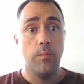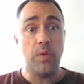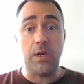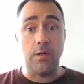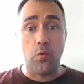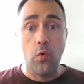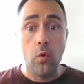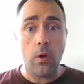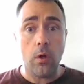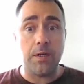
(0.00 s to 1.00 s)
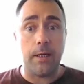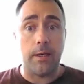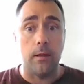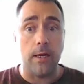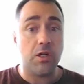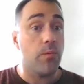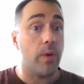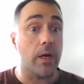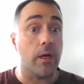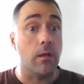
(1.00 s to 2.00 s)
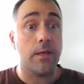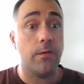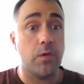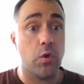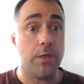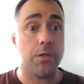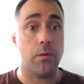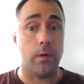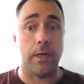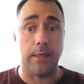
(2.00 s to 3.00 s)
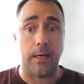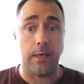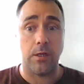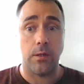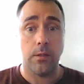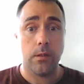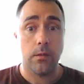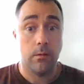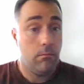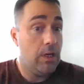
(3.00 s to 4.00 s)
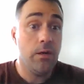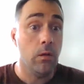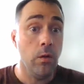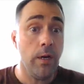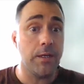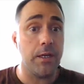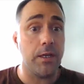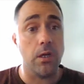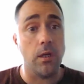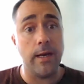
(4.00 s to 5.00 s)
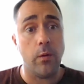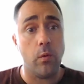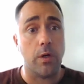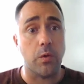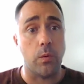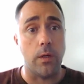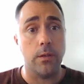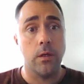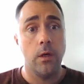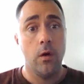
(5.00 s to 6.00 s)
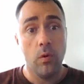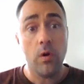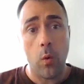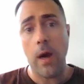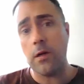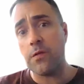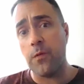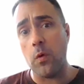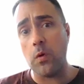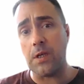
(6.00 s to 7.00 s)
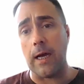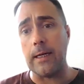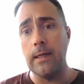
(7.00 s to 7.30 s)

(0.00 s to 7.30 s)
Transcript: Because rule articulation by collective choice organizations, including digitally networked ones, requires foresight.